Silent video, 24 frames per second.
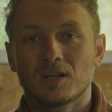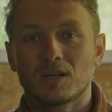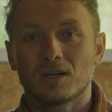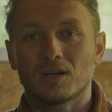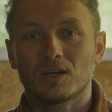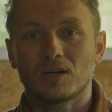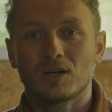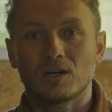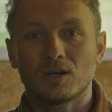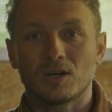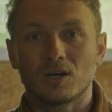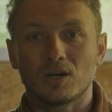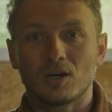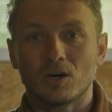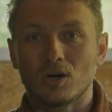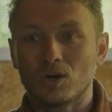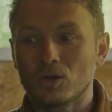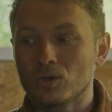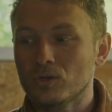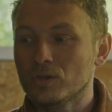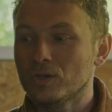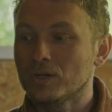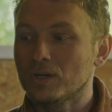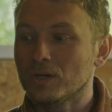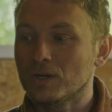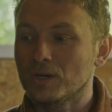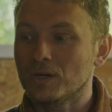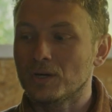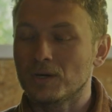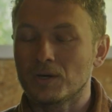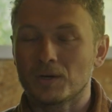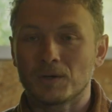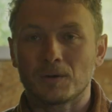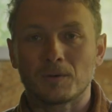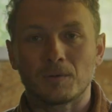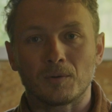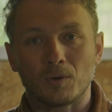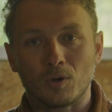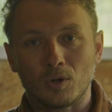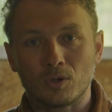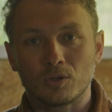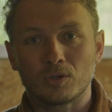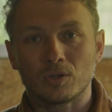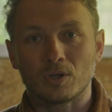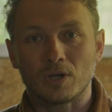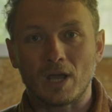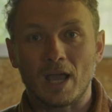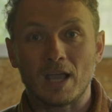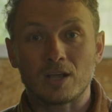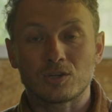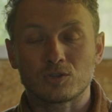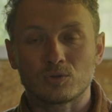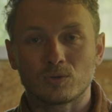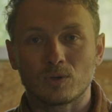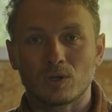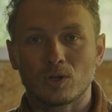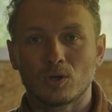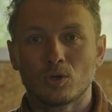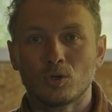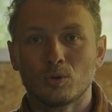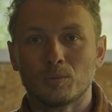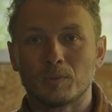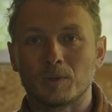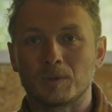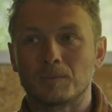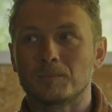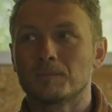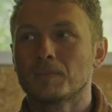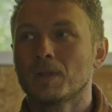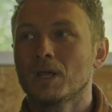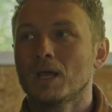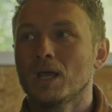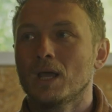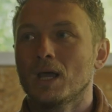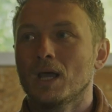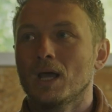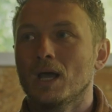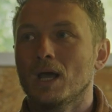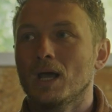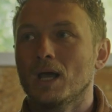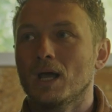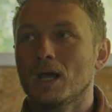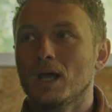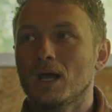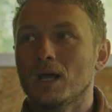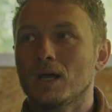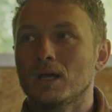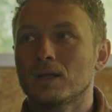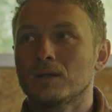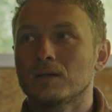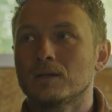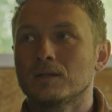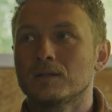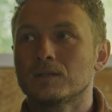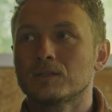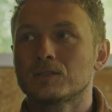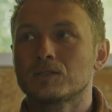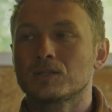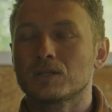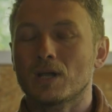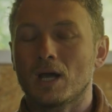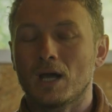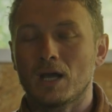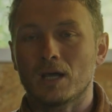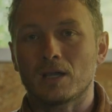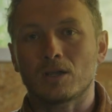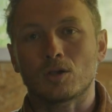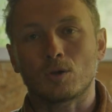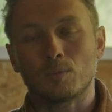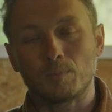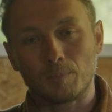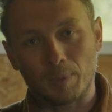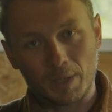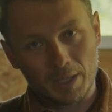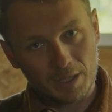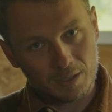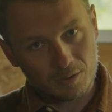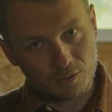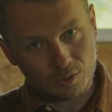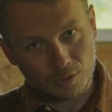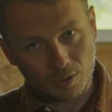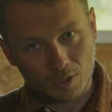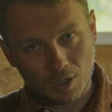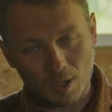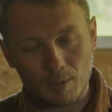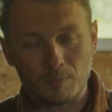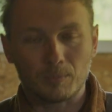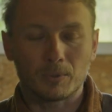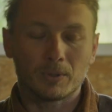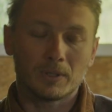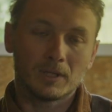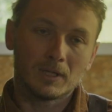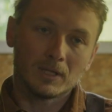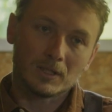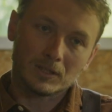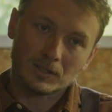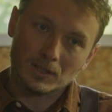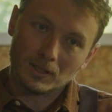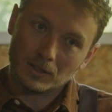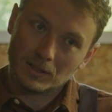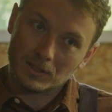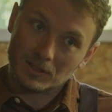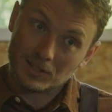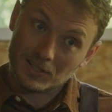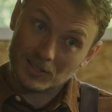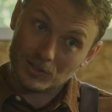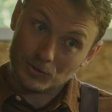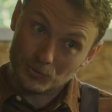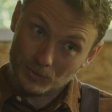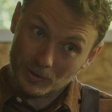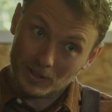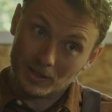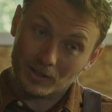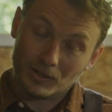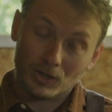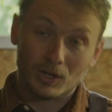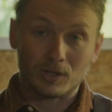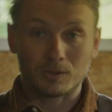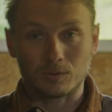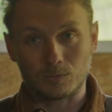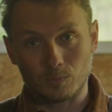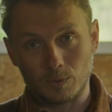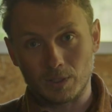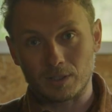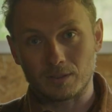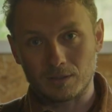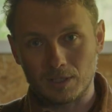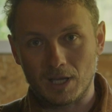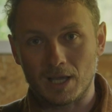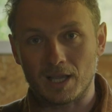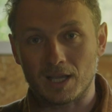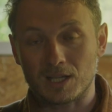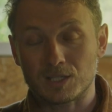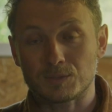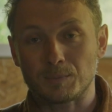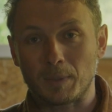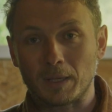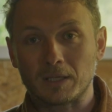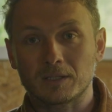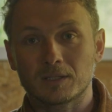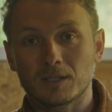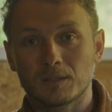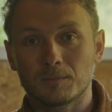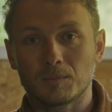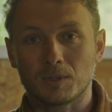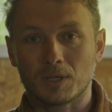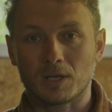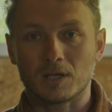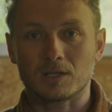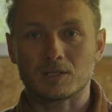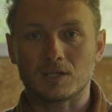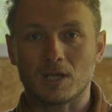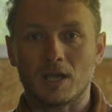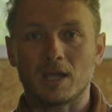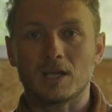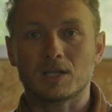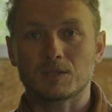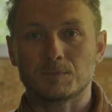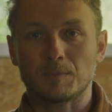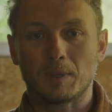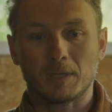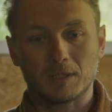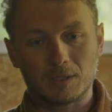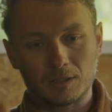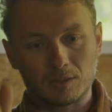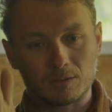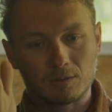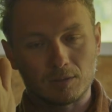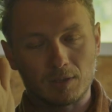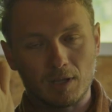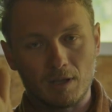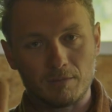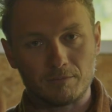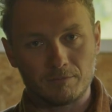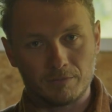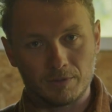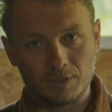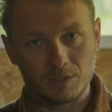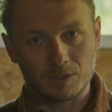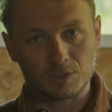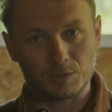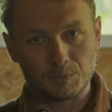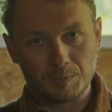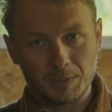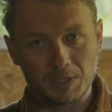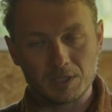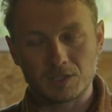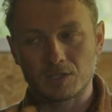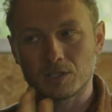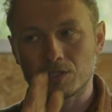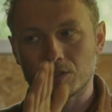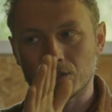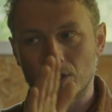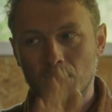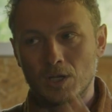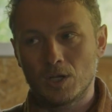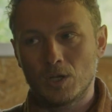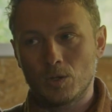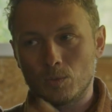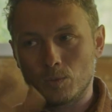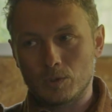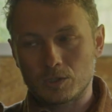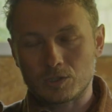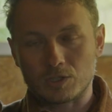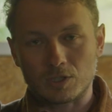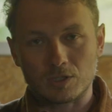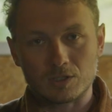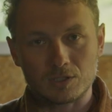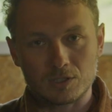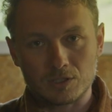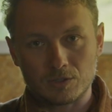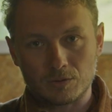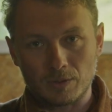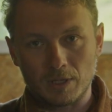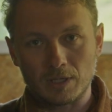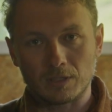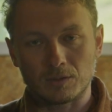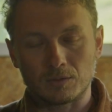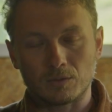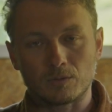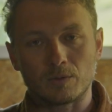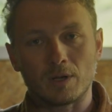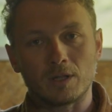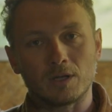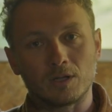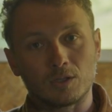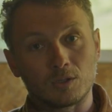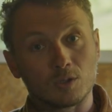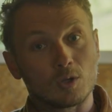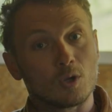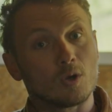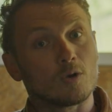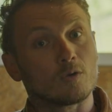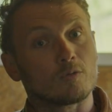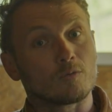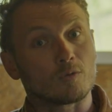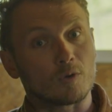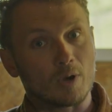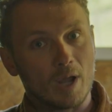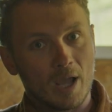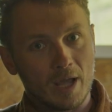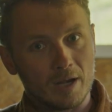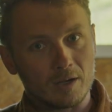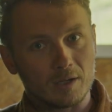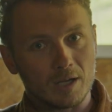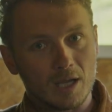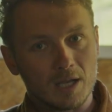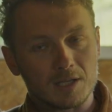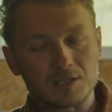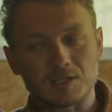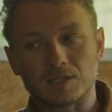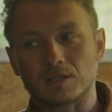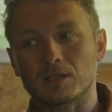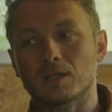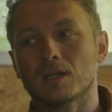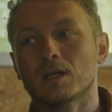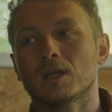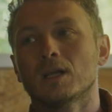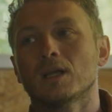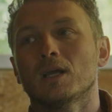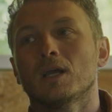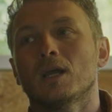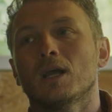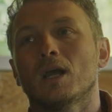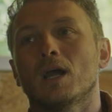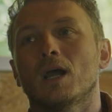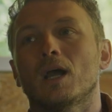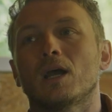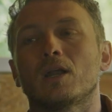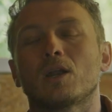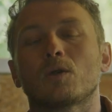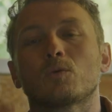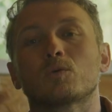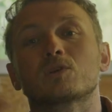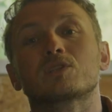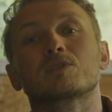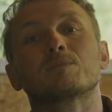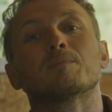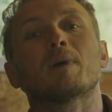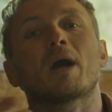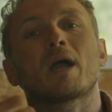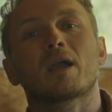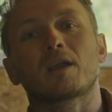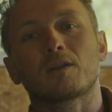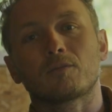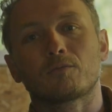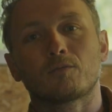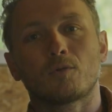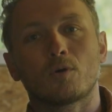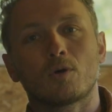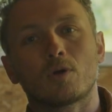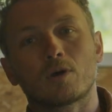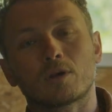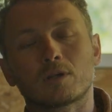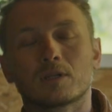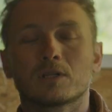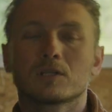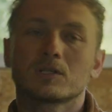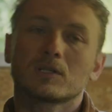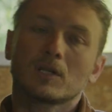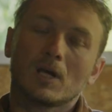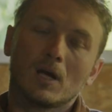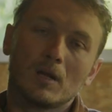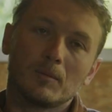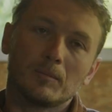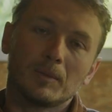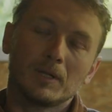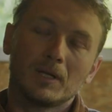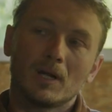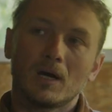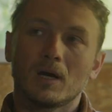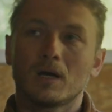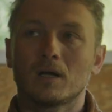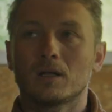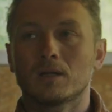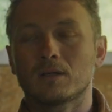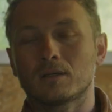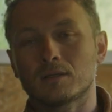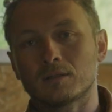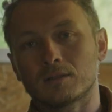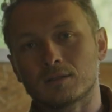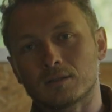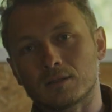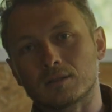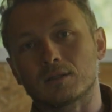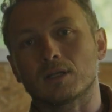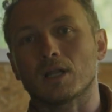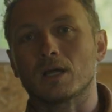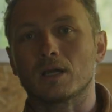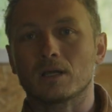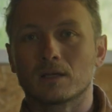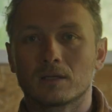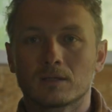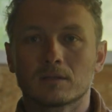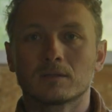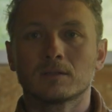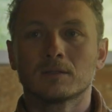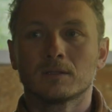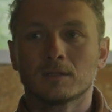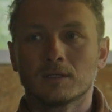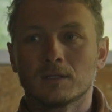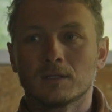on the actual aluminum. And I complained to the company. I said, this is really not what I expected, because I expected to have finished pieces which are straight ready to go for anodizing. And it was a back and forth, this can't be done, like